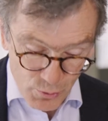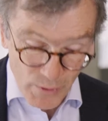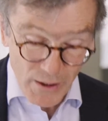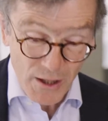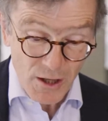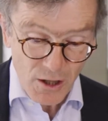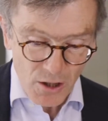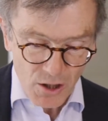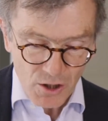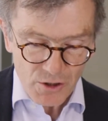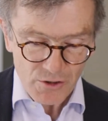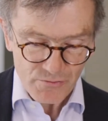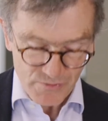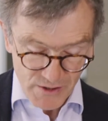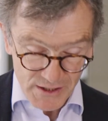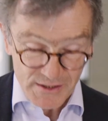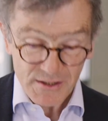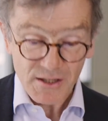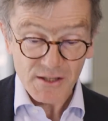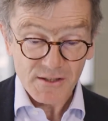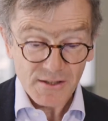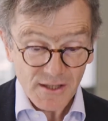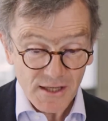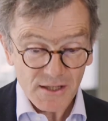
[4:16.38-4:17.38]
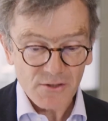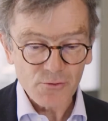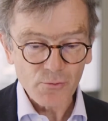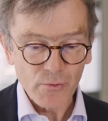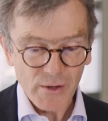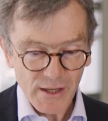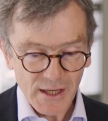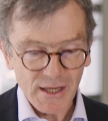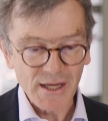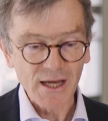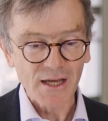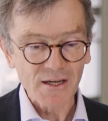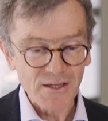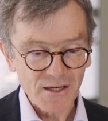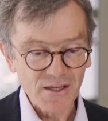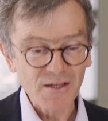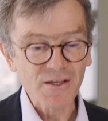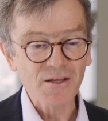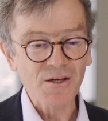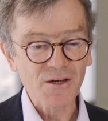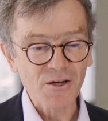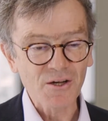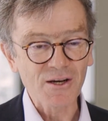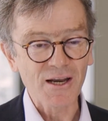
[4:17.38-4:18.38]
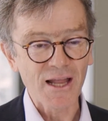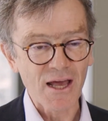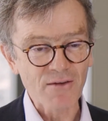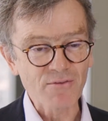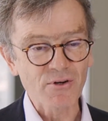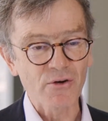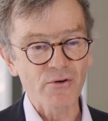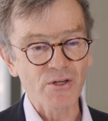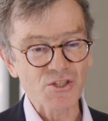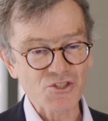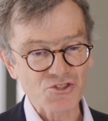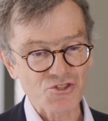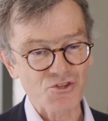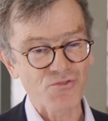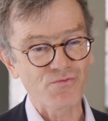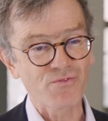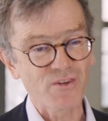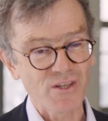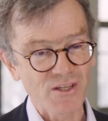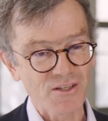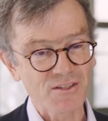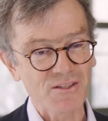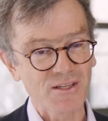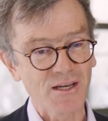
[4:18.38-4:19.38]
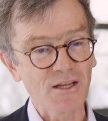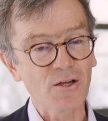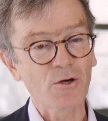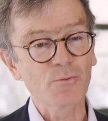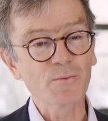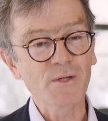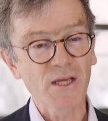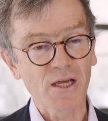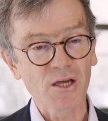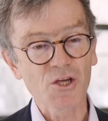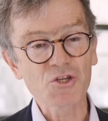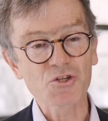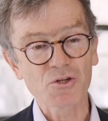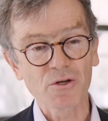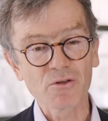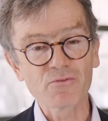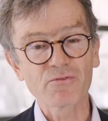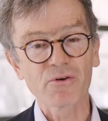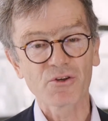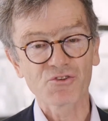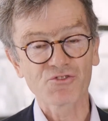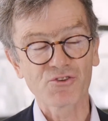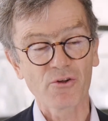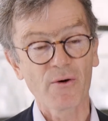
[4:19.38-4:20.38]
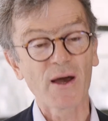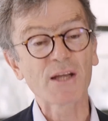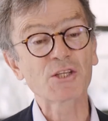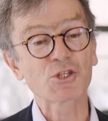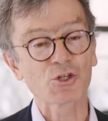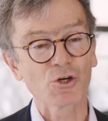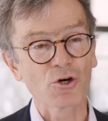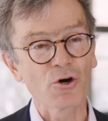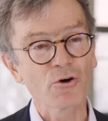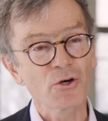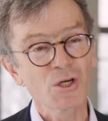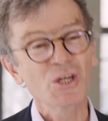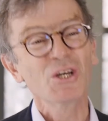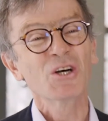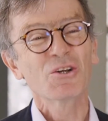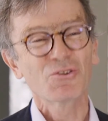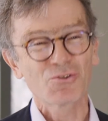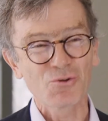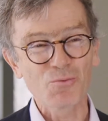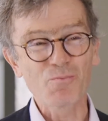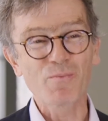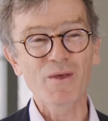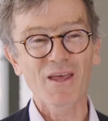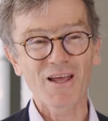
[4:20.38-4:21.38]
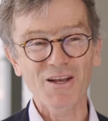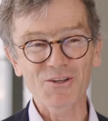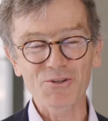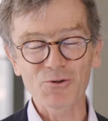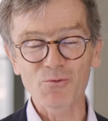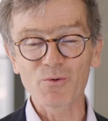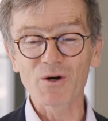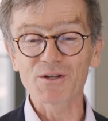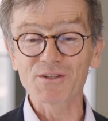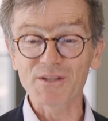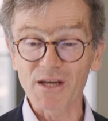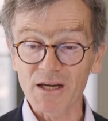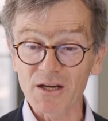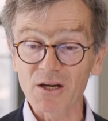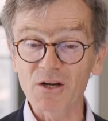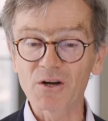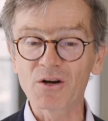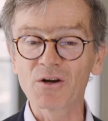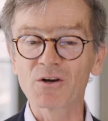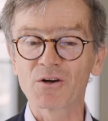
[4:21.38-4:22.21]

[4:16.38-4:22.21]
we learned that indeed we can leverage the telecommunication infrastructure to build what I